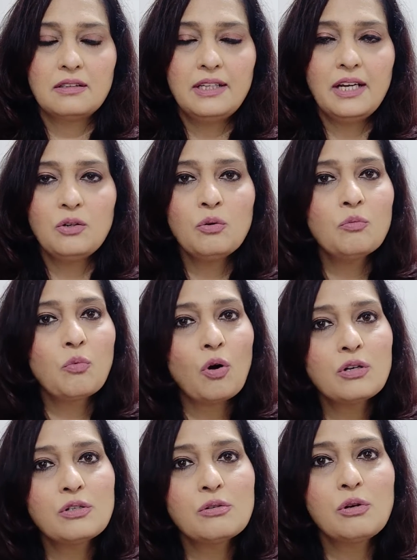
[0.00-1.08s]
they don't
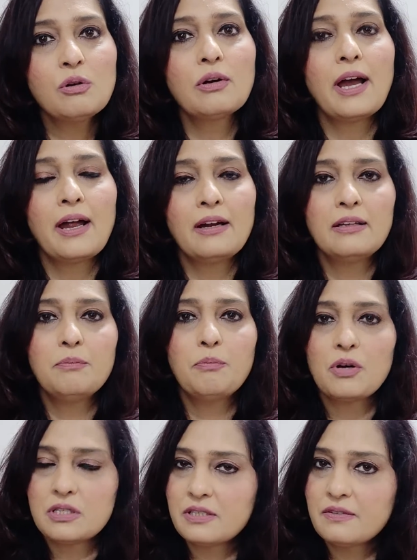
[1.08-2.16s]
want to look at the
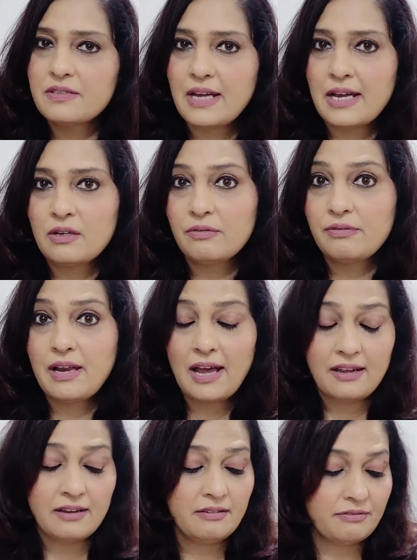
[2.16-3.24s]
positive side of
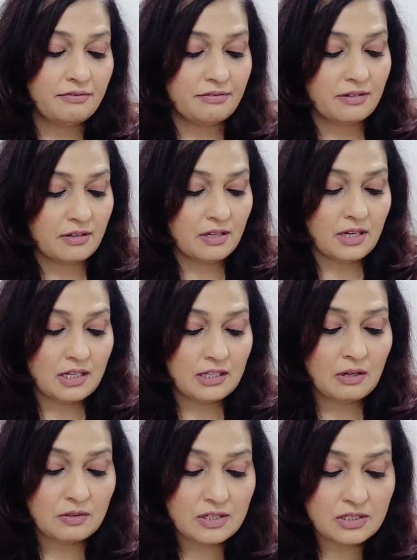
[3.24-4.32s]
life.
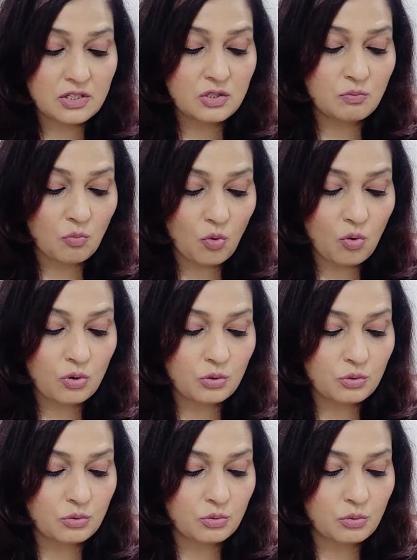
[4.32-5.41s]
Now, this is more
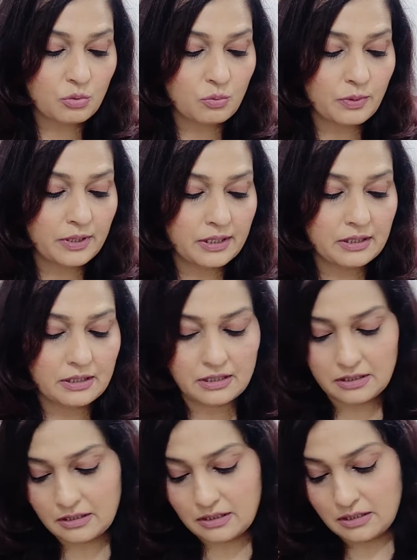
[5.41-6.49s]
to do
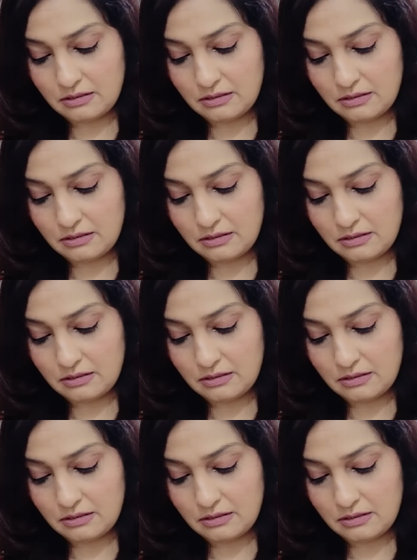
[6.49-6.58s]
with